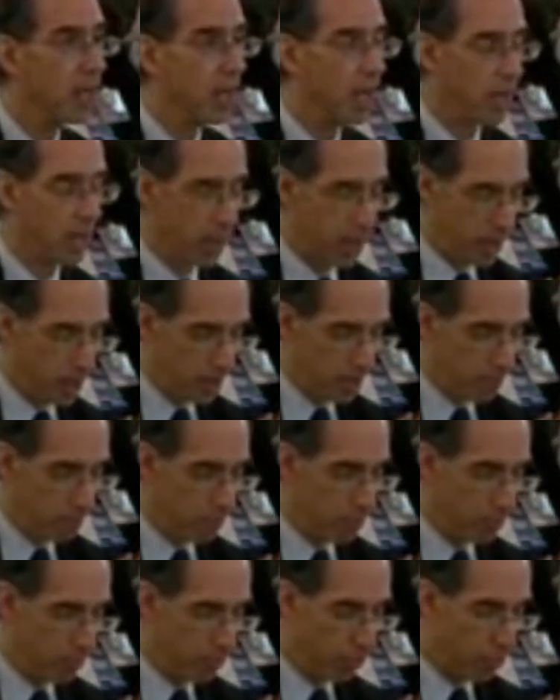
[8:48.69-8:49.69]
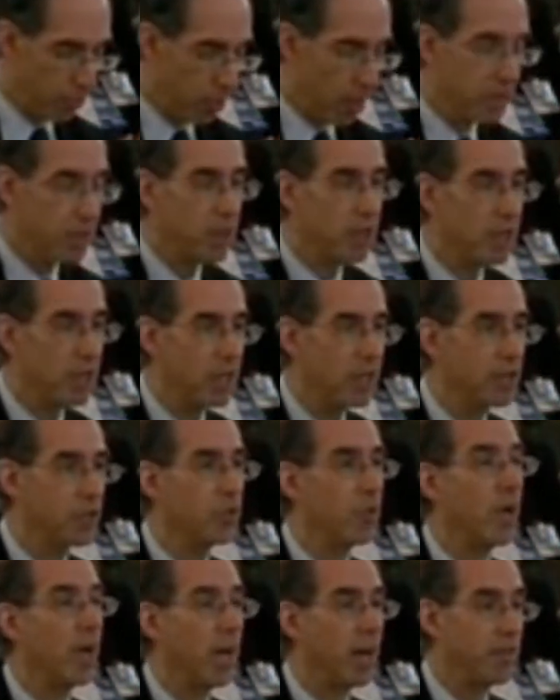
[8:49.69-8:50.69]
uh, for one thing,
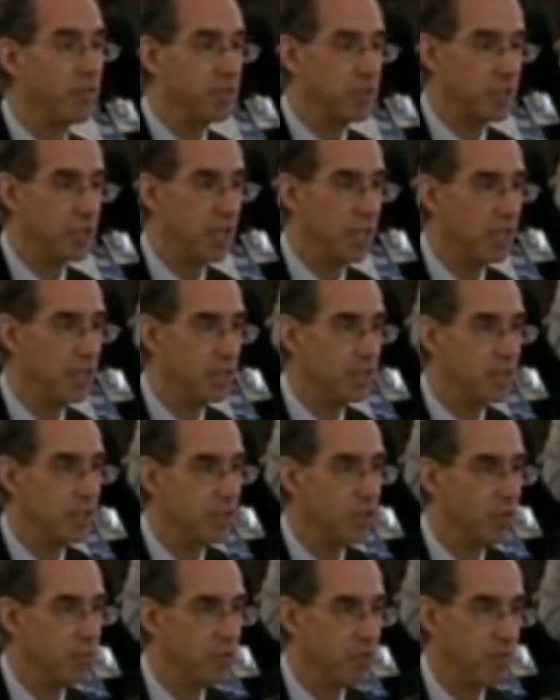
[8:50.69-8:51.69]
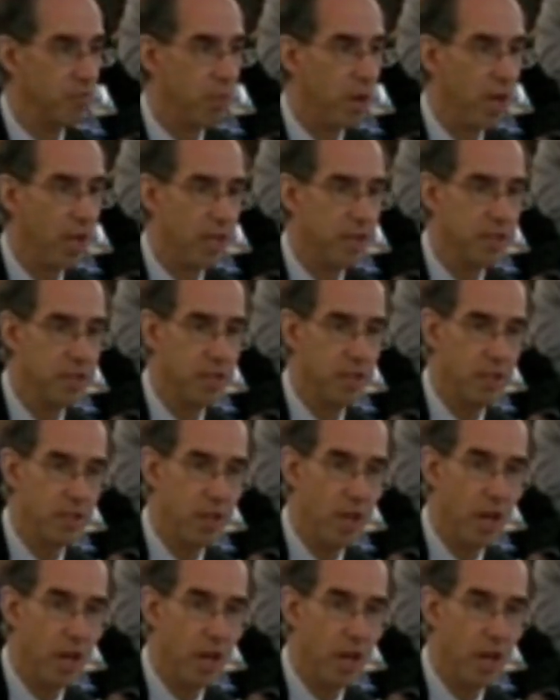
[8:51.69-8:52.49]
drafts, changes in terms of policy and